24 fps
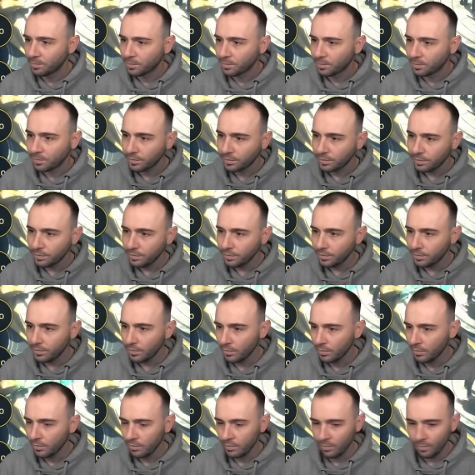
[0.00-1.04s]

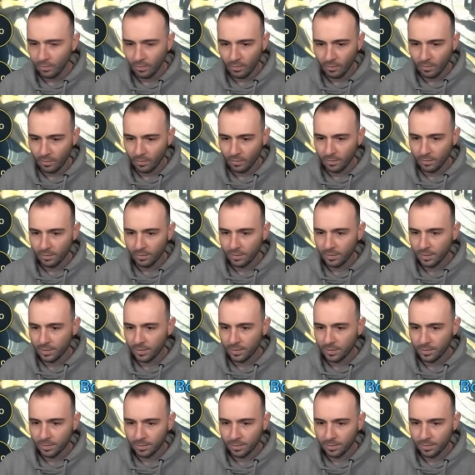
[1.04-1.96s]
Nothing is said.